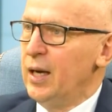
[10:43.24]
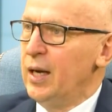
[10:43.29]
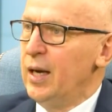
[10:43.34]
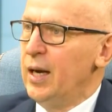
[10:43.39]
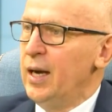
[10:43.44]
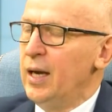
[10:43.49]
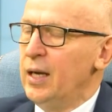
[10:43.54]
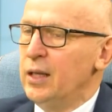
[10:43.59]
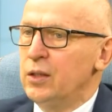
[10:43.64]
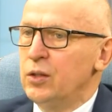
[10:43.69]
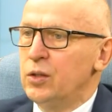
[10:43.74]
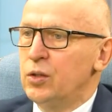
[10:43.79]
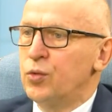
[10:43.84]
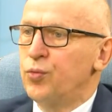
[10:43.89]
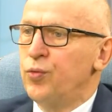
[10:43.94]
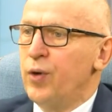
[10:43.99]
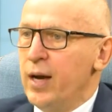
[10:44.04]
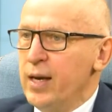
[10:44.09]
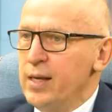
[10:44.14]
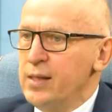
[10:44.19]
And
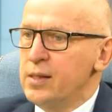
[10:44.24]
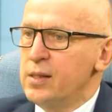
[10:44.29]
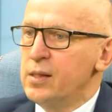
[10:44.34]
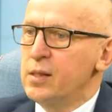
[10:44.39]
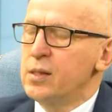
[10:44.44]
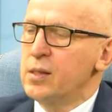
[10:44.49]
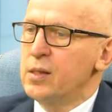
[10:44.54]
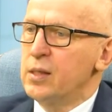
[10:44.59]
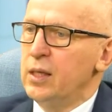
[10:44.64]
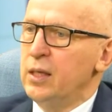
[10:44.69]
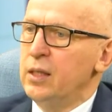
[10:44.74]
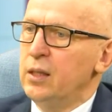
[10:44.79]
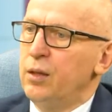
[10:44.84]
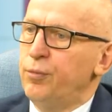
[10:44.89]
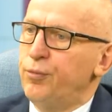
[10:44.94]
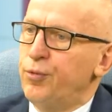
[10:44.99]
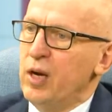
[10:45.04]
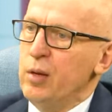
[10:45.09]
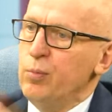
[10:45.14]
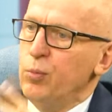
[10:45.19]
twice in the
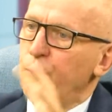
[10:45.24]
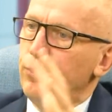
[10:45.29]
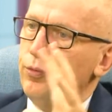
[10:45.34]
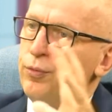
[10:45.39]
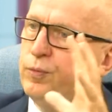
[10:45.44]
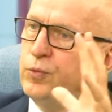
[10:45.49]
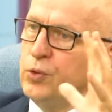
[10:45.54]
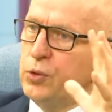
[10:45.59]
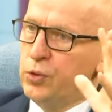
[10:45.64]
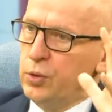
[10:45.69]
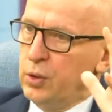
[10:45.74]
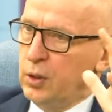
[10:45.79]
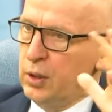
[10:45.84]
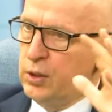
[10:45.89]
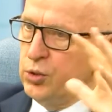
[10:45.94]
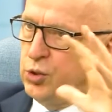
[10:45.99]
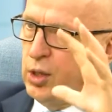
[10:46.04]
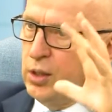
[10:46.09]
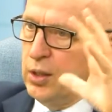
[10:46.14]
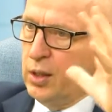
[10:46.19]
frame of
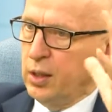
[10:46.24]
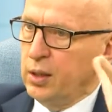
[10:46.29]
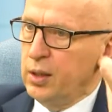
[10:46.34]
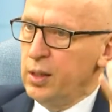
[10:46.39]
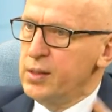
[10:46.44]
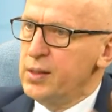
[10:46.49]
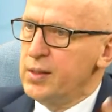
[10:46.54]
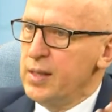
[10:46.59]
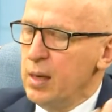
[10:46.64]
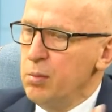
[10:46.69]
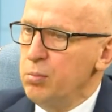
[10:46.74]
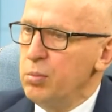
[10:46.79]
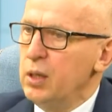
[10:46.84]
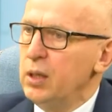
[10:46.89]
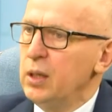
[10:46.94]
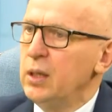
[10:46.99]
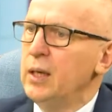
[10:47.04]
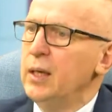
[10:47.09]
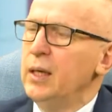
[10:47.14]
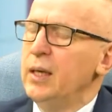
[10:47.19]
General
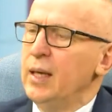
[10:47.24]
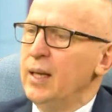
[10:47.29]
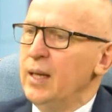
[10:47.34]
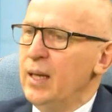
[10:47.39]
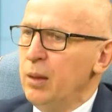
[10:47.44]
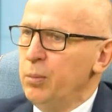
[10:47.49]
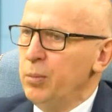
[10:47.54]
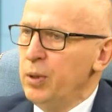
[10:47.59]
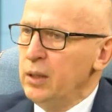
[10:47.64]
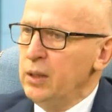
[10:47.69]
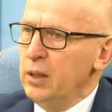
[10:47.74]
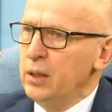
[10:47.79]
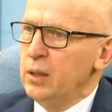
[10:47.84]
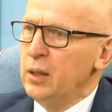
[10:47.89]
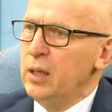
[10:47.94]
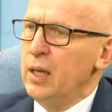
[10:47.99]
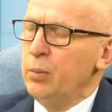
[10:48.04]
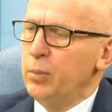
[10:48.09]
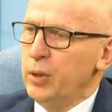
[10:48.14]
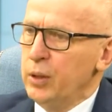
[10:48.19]
Assembly,
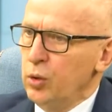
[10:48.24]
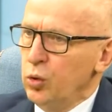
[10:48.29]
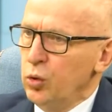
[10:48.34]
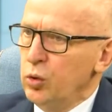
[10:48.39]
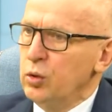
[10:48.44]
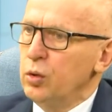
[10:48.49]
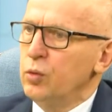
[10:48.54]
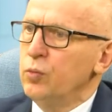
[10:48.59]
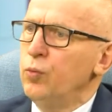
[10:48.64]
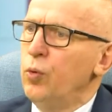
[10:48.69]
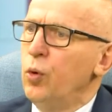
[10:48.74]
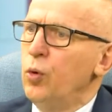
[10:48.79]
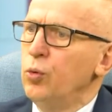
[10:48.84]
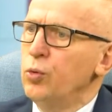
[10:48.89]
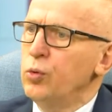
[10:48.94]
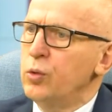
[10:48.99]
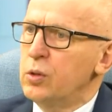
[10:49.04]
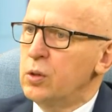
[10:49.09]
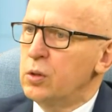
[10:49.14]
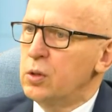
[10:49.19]
Lebanon
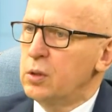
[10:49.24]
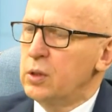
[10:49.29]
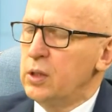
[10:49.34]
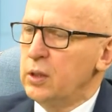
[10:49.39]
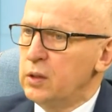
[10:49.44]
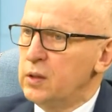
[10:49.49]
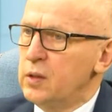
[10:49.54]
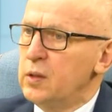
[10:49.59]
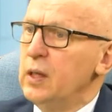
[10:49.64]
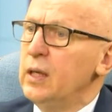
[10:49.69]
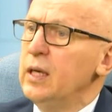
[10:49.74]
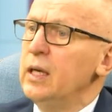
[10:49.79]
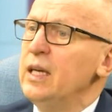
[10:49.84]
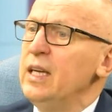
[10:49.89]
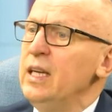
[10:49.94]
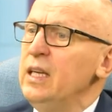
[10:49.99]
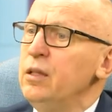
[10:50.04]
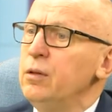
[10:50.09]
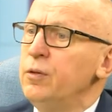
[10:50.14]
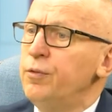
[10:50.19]
voted
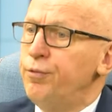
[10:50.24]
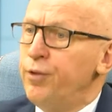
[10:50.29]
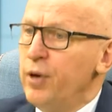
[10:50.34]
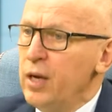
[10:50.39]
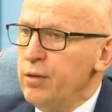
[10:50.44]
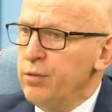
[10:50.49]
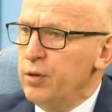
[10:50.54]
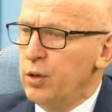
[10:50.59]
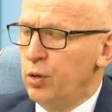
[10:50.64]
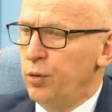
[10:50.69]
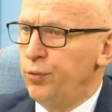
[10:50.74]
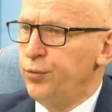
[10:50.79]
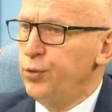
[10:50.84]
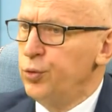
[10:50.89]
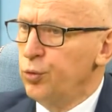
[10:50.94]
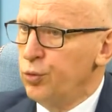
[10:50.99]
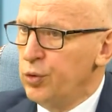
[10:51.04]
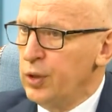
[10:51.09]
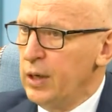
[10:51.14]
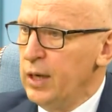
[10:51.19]
in favor of
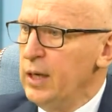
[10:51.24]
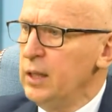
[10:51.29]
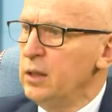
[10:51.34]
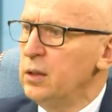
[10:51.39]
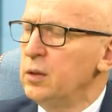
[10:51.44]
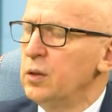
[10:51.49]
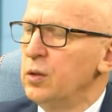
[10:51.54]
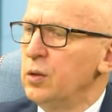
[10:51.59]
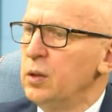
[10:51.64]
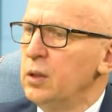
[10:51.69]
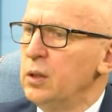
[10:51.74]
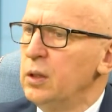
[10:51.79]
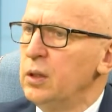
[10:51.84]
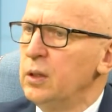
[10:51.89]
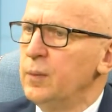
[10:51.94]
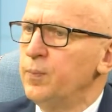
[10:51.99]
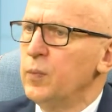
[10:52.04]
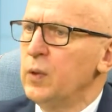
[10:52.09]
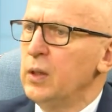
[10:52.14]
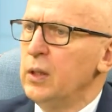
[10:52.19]
Ukraine
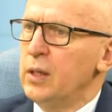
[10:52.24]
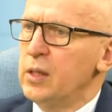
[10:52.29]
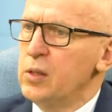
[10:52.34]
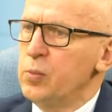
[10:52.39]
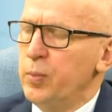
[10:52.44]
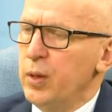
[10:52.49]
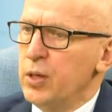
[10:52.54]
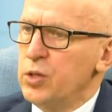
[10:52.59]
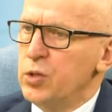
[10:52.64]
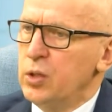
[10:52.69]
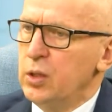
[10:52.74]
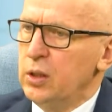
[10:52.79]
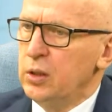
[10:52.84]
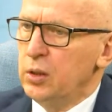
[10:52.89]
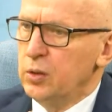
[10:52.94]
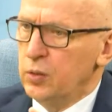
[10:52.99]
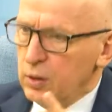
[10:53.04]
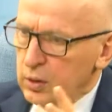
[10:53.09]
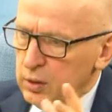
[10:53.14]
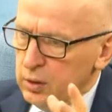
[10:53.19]

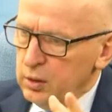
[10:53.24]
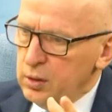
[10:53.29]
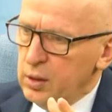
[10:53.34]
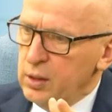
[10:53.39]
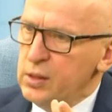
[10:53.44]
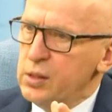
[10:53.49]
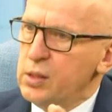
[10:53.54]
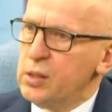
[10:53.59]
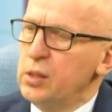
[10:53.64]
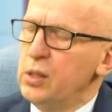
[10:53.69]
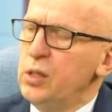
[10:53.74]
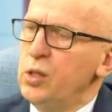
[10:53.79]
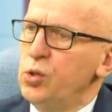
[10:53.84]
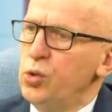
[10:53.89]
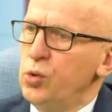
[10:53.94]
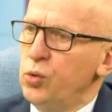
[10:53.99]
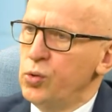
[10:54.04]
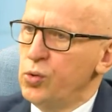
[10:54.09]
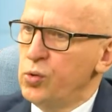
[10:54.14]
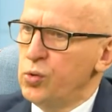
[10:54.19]
especially in these
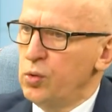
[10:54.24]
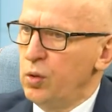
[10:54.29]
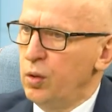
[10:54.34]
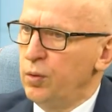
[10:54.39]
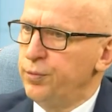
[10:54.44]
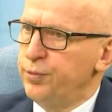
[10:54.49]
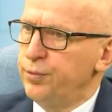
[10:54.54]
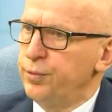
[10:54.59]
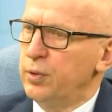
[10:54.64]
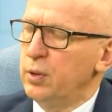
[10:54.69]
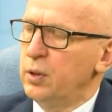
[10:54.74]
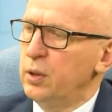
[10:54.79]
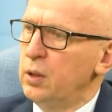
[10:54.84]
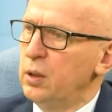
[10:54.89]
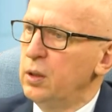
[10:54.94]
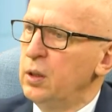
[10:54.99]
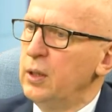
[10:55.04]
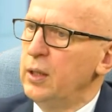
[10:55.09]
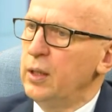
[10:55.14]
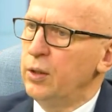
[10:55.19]
issues of
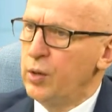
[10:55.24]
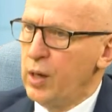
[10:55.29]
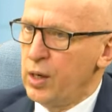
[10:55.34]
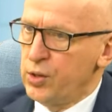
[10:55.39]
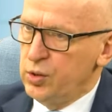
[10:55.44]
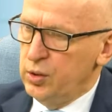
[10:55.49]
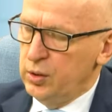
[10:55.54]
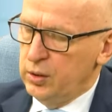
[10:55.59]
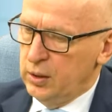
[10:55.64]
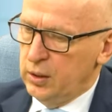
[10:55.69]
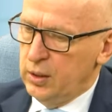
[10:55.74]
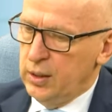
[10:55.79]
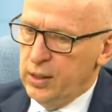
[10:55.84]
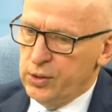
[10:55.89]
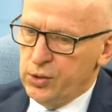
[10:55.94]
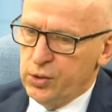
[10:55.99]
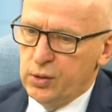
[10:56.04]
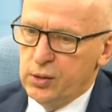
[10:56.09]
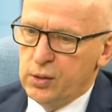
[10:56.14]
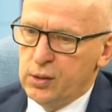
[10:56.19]
Russian
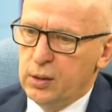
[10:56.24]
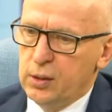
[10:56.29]
aggression.